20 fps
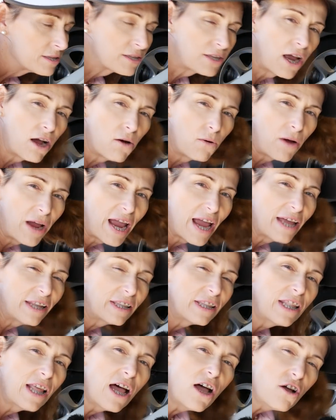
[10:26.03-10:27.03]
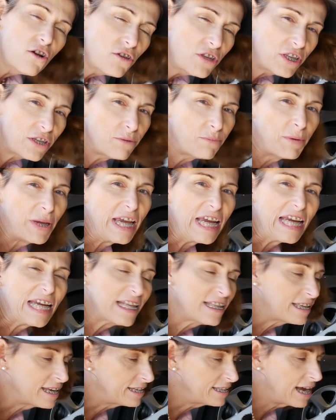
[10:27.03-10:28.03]
So at low
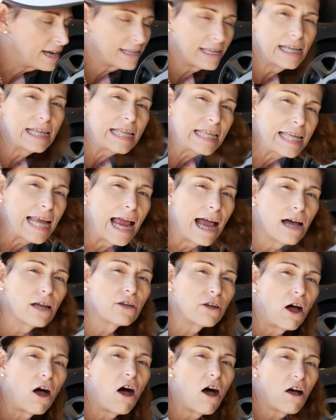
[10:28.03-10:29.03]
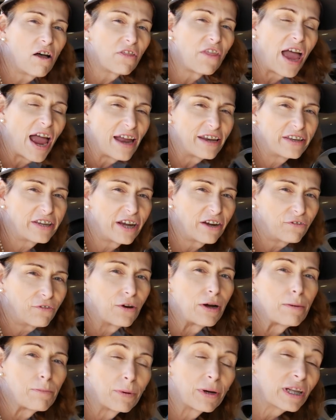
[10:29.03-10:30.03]
speeds, it doesn't sound all that
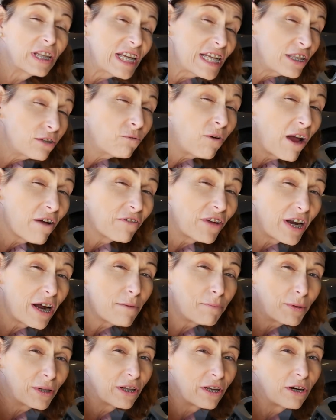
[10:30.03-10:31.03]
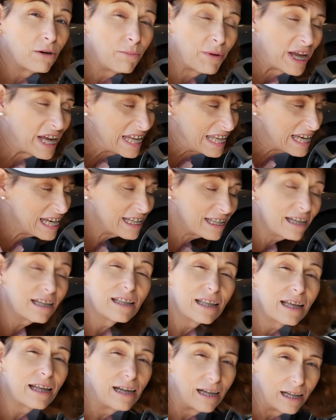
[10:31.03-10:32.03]
different, but let's rev it up a little bit, just a
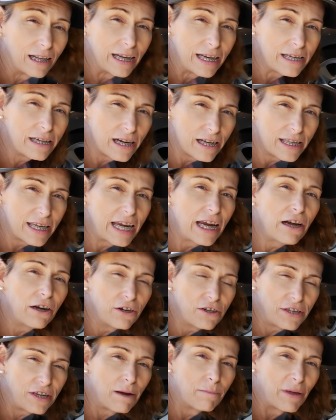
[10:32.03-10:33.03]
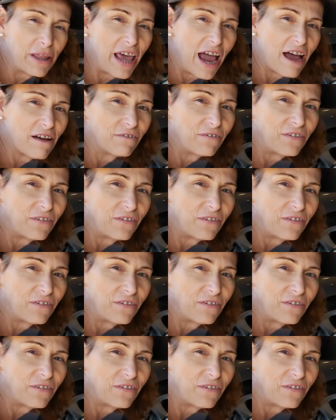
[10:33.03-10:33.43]
little, and just hear some of that